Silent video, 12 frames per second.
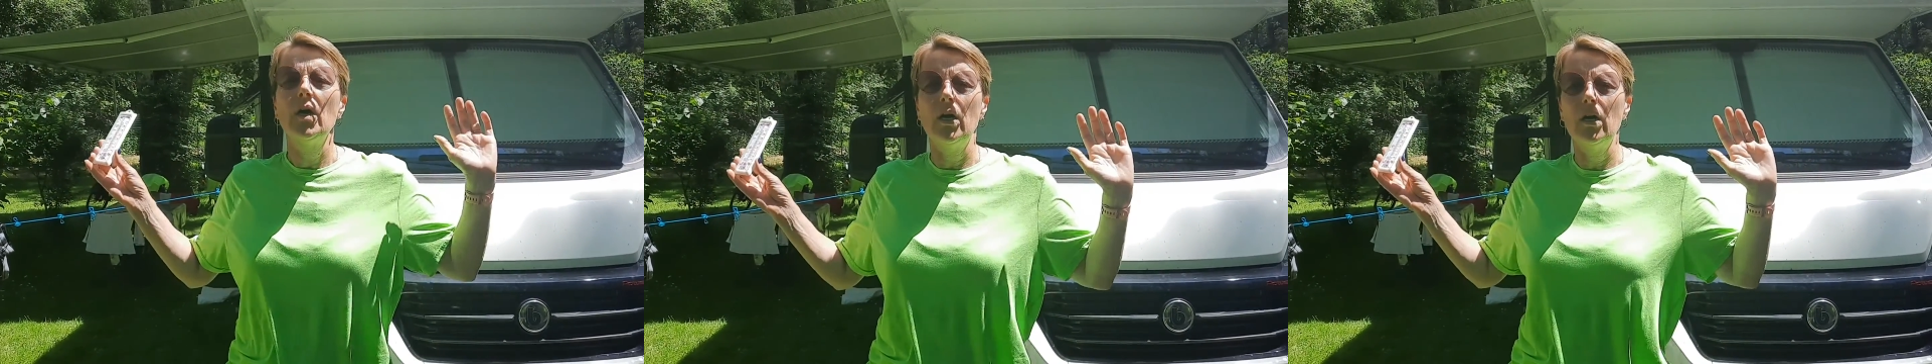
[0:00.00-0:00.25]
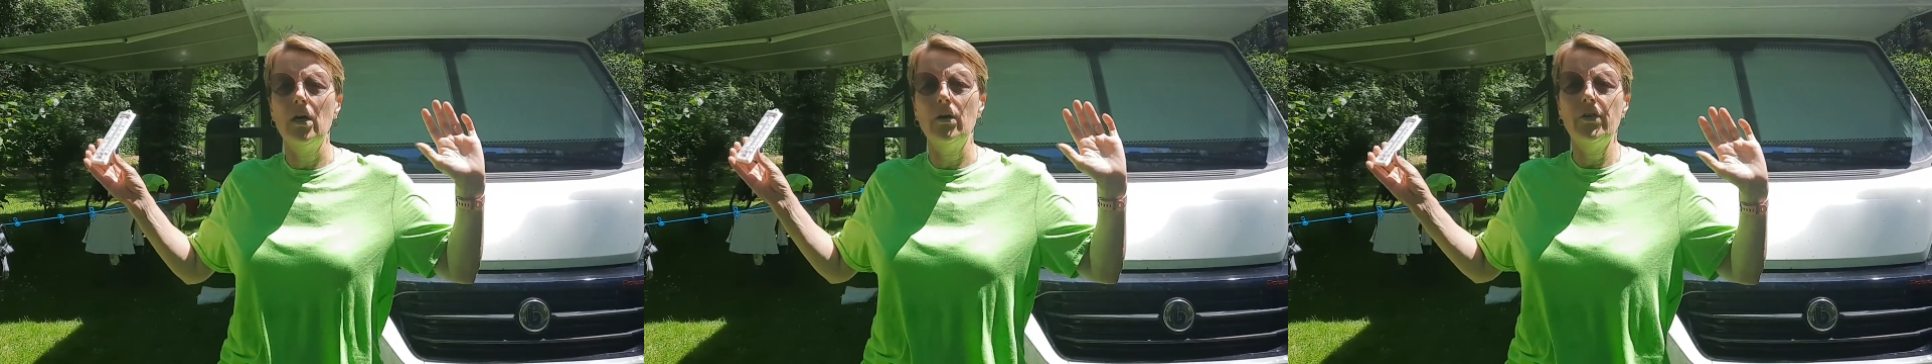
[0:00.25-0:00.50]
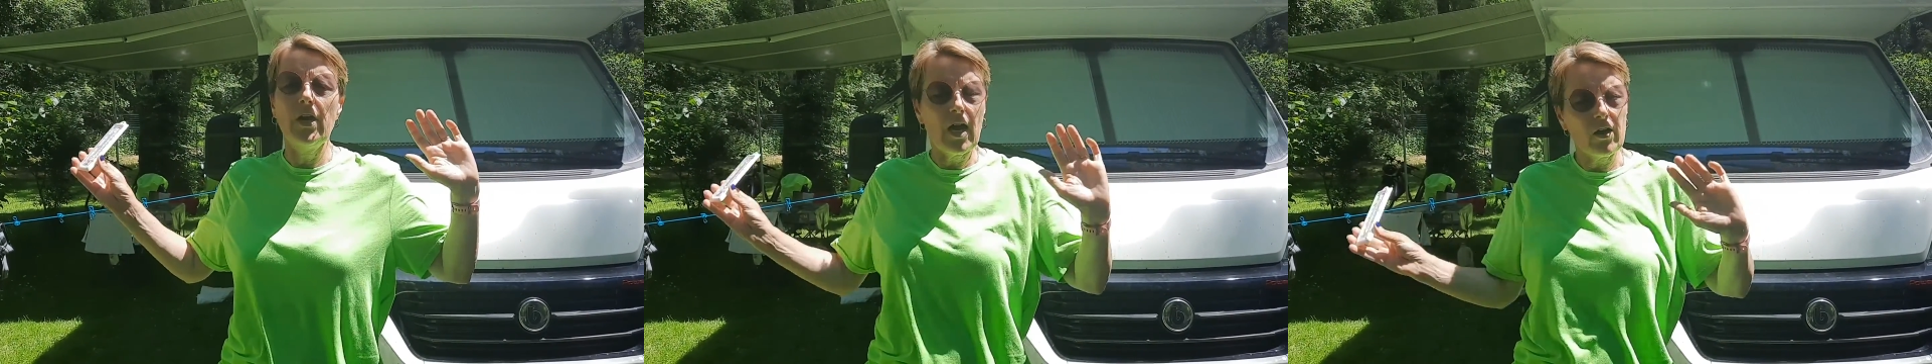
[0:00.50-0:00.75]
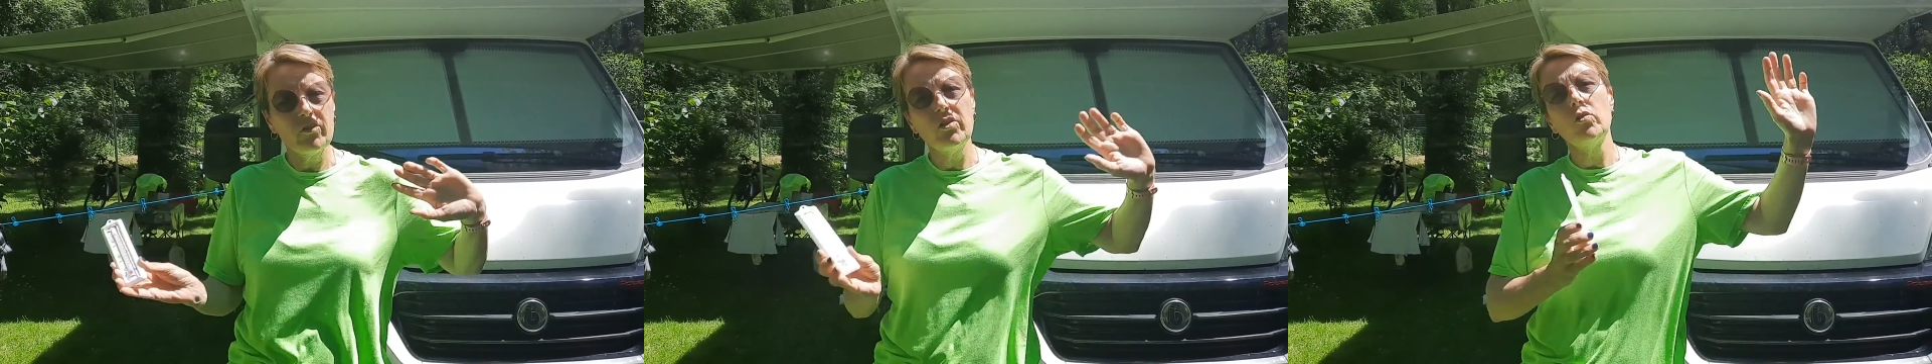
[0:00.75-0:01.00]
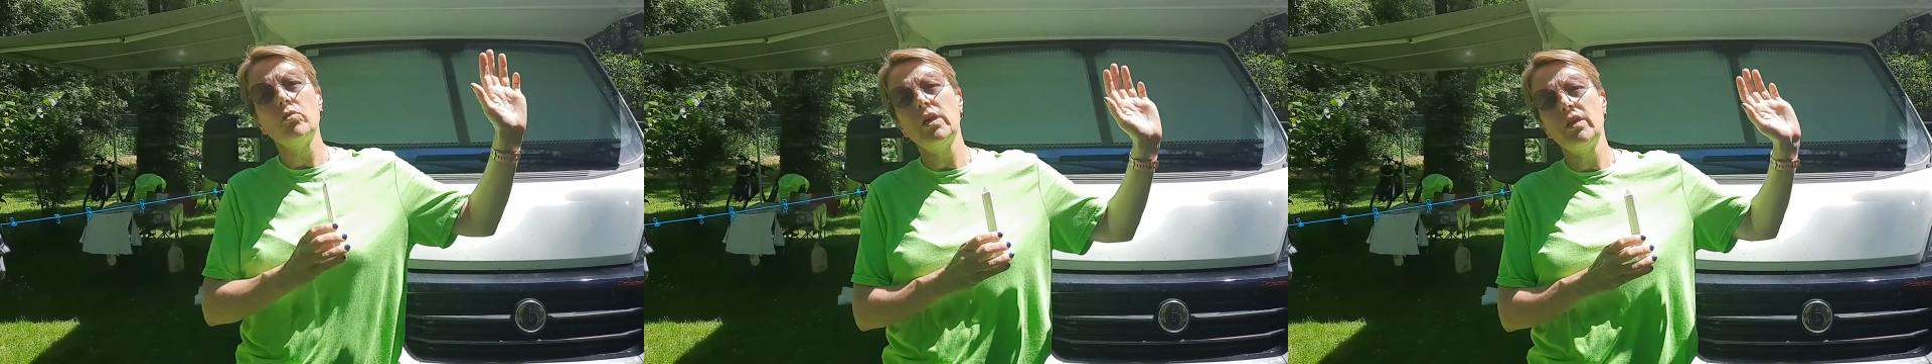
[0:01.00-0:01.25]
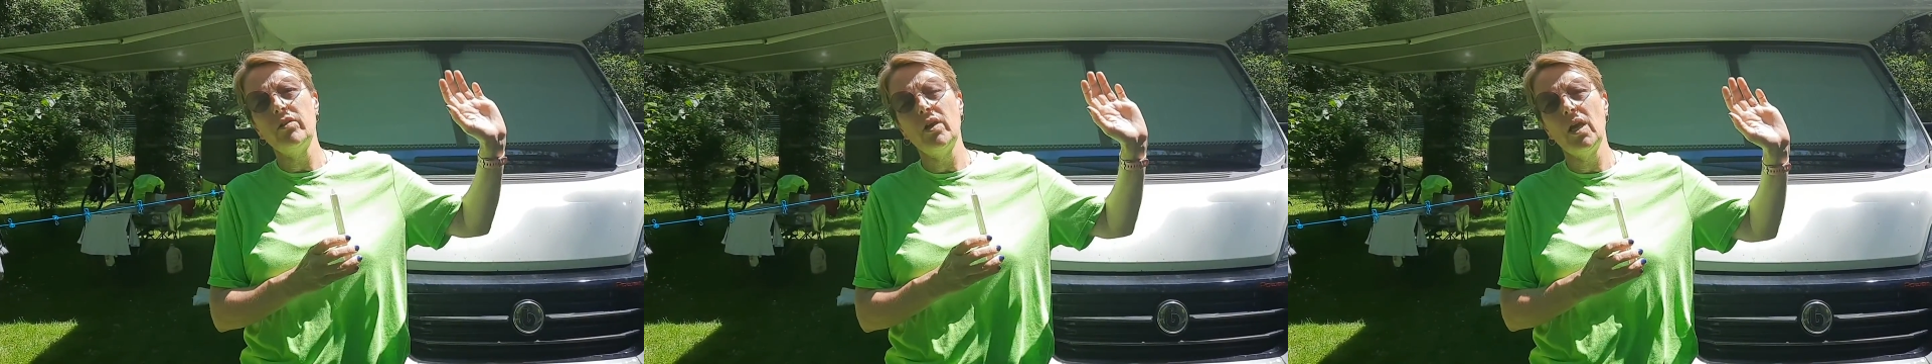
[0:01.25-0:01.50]
the air
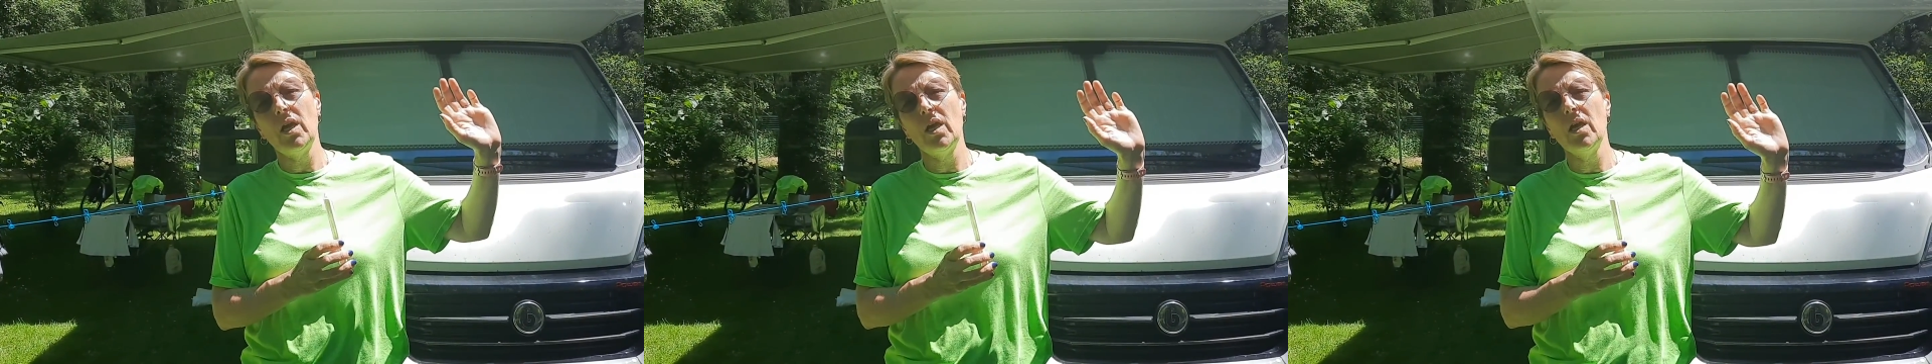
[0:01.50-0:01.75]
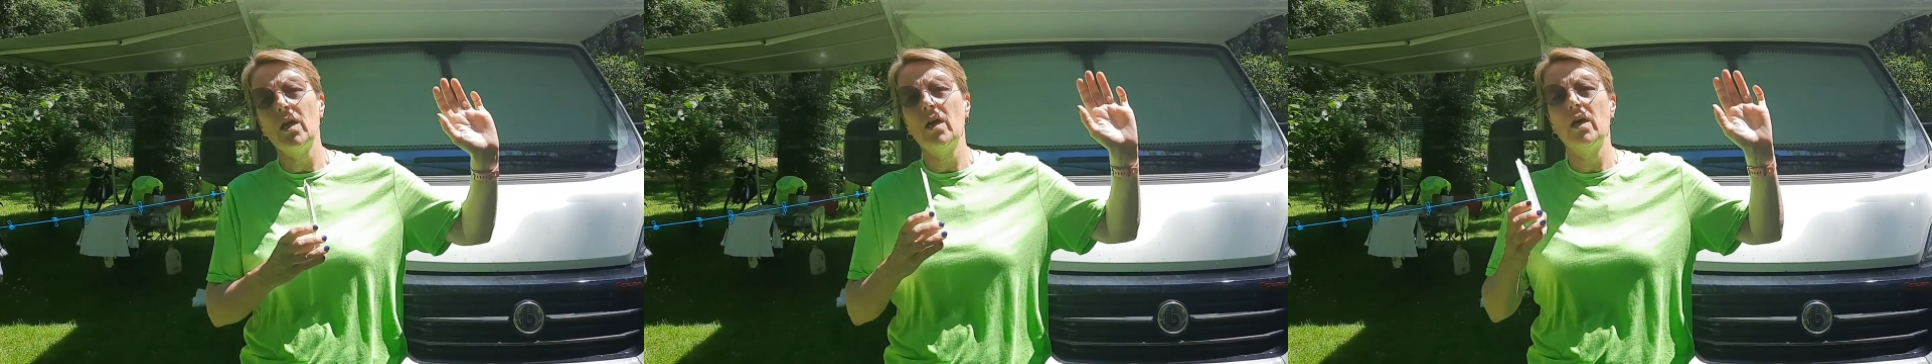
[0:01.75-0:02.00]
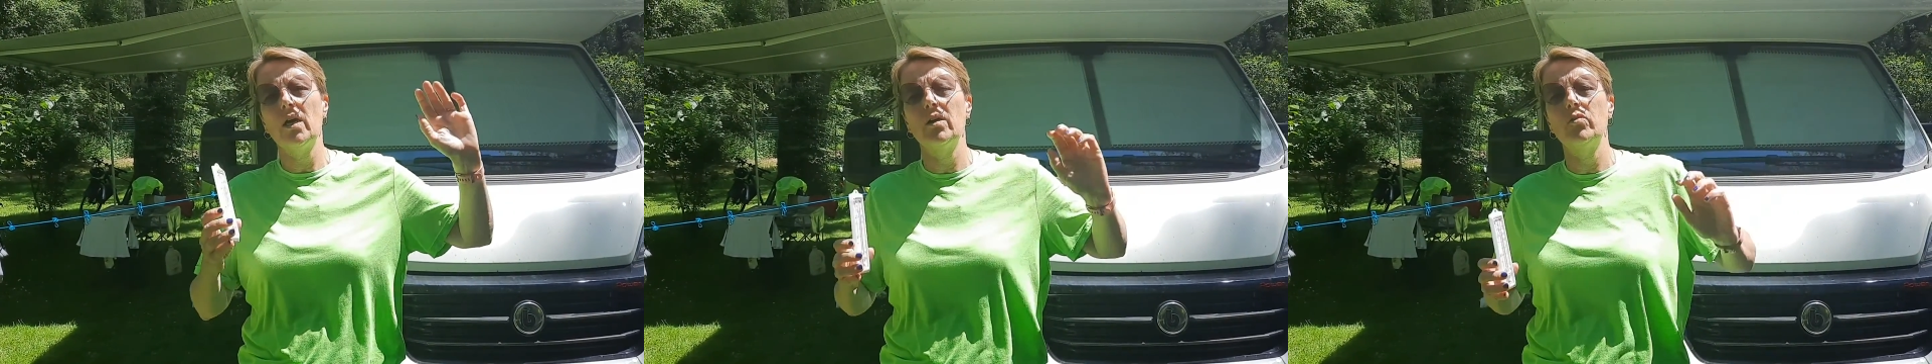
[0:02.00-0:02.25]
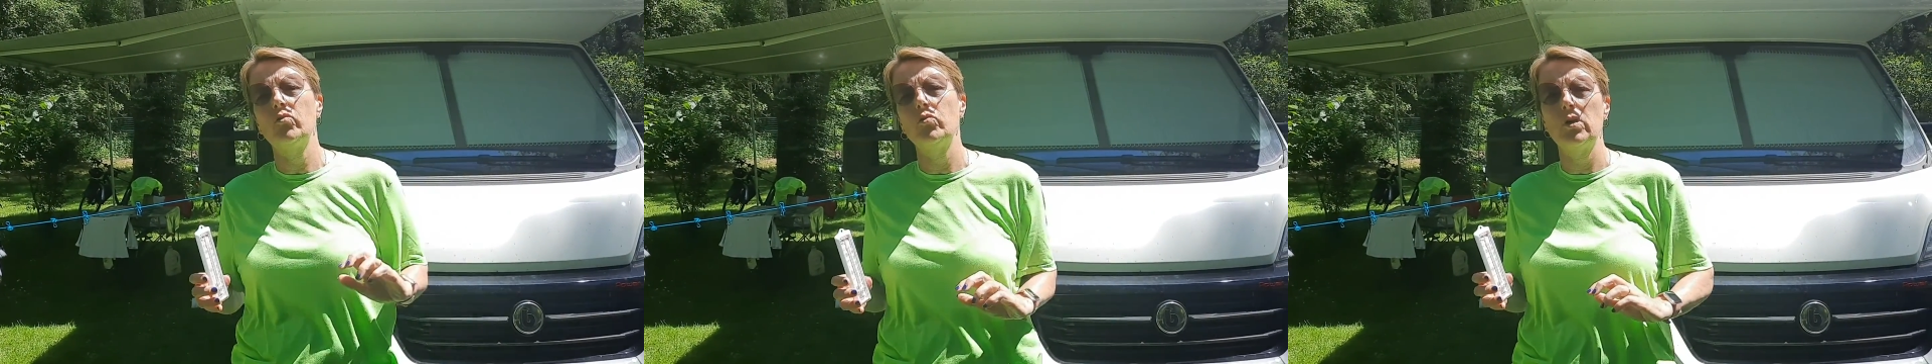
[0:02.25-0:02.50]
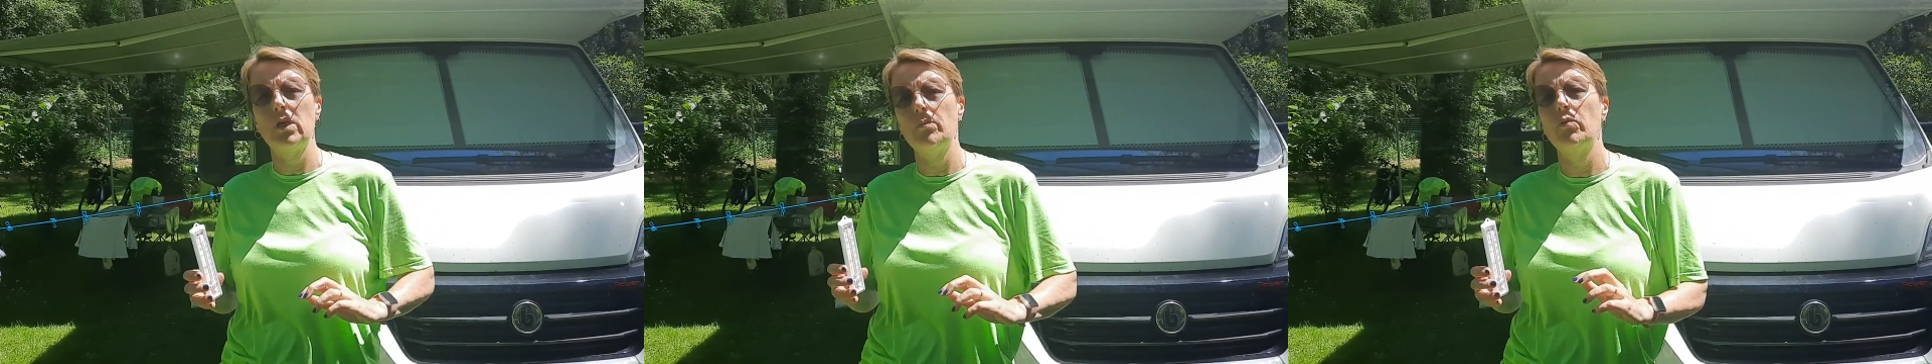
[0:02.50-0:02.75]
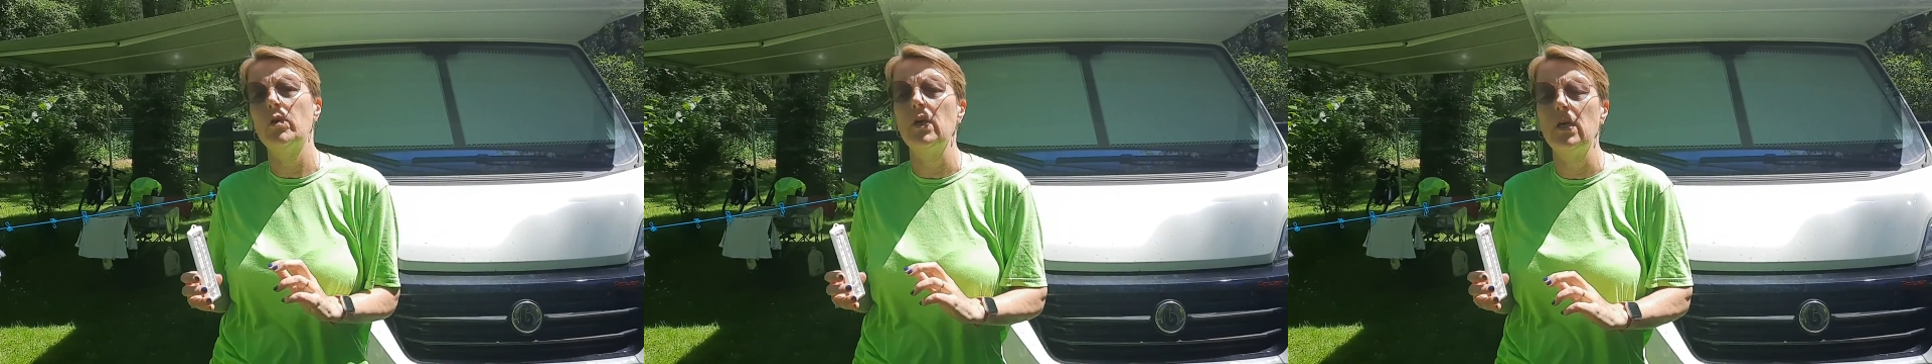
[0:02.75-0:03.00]
circulating and to
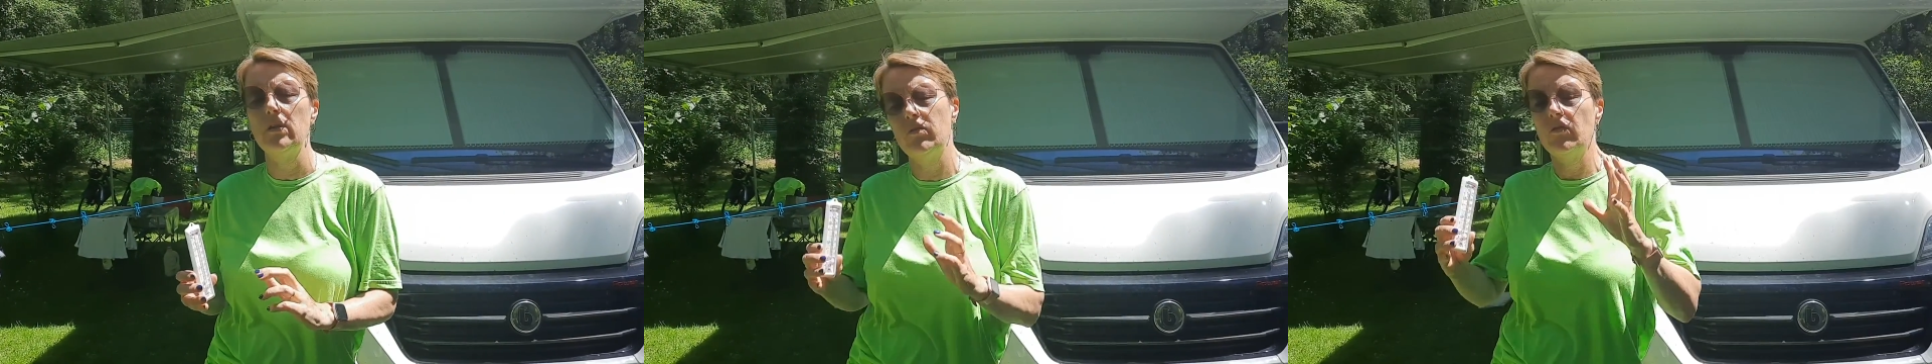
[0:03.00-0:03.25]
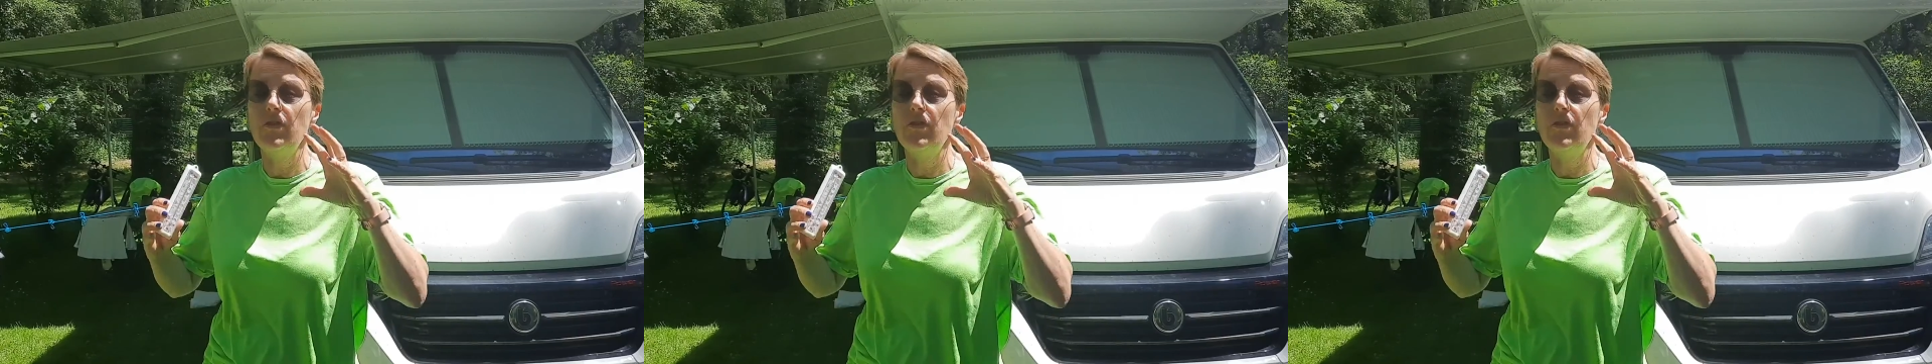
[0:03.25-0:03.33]
keep the heat